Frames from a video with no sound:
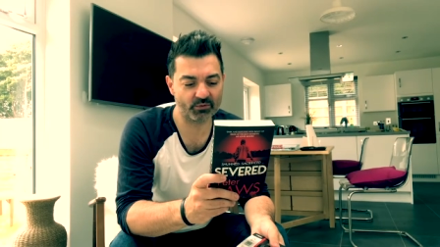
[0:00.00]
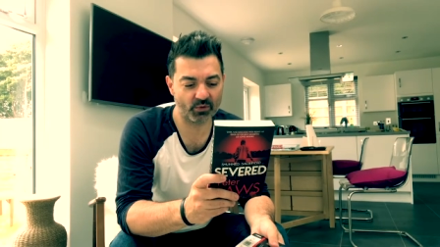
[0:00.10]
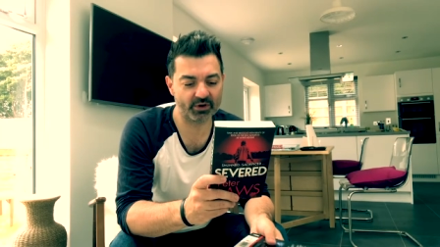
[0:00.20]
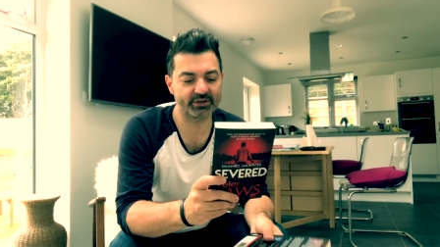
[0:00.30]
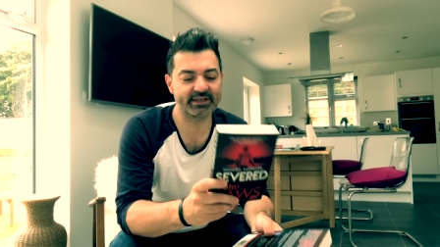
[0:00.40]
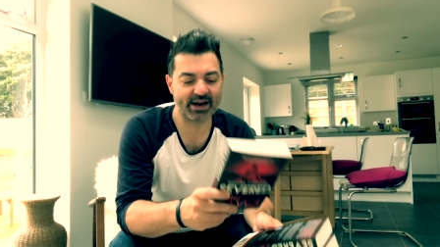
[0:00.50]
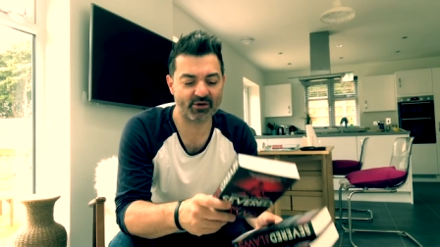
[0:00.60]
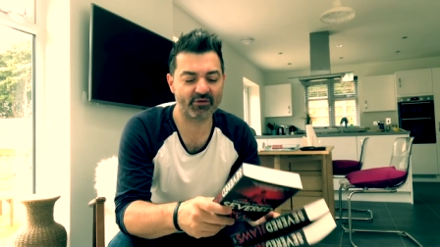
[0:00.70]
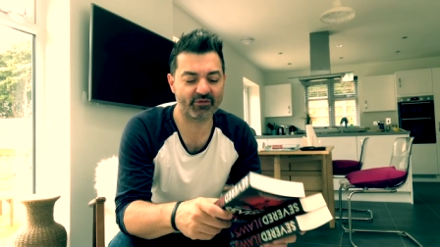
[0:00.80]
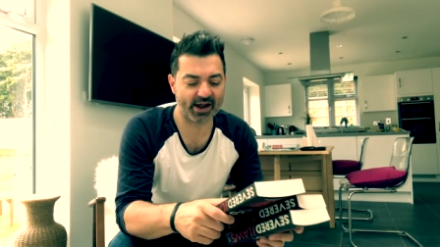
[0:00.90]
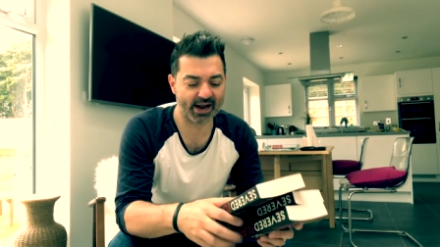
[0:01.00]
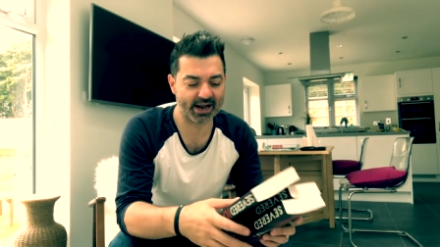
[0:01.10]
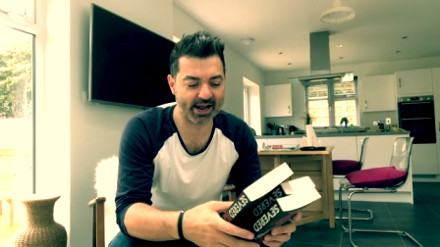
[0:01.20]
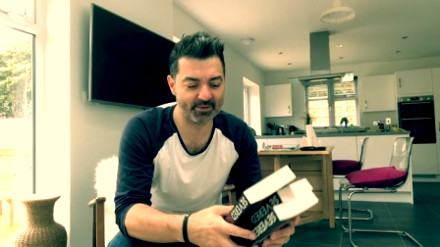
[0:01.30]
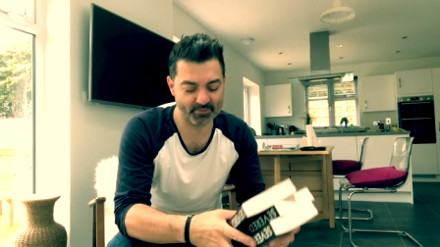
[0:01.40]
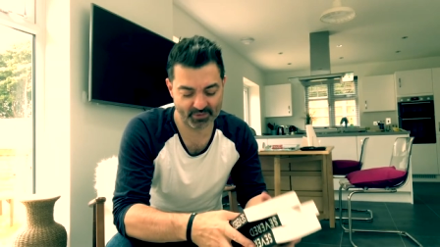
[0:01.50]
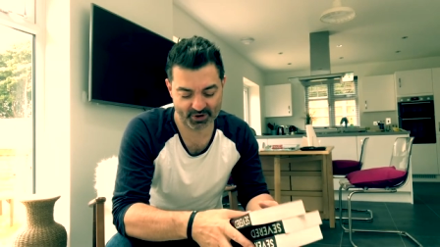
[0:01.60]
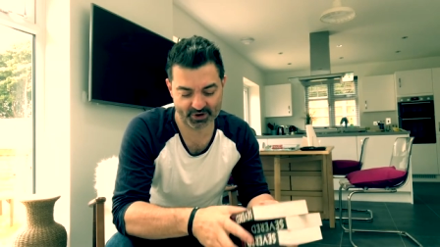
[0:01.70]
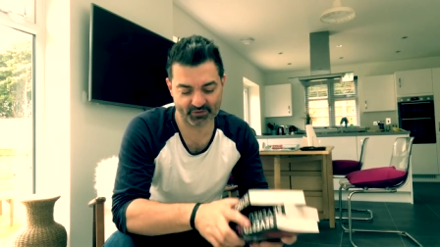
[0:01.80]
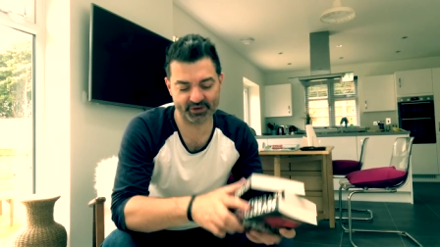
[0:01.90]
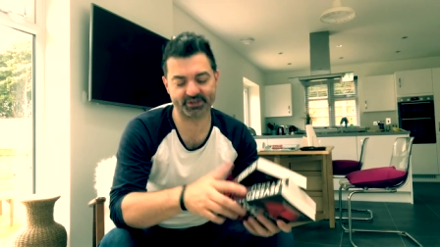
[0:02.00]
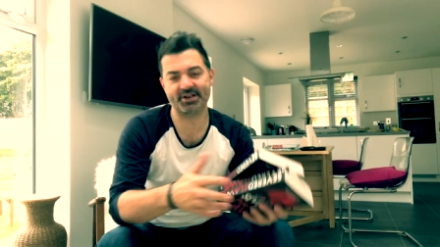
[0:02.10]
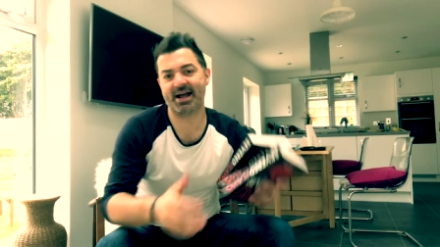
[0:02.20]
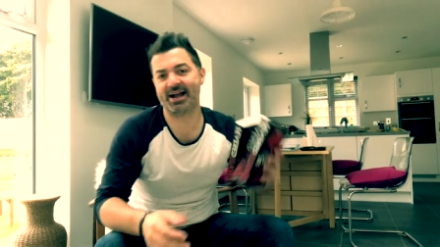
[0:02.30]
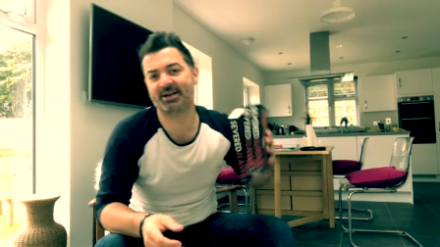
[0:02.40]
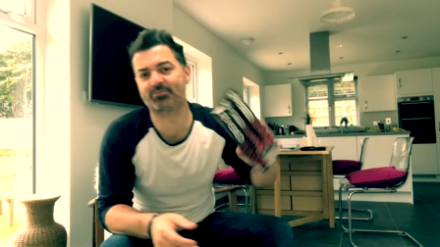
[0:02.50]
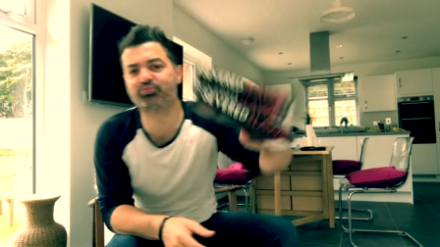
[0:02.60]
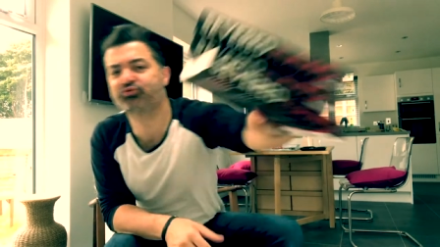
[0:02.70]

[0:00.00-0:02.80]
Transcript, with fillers: in one terrifying and murderous night.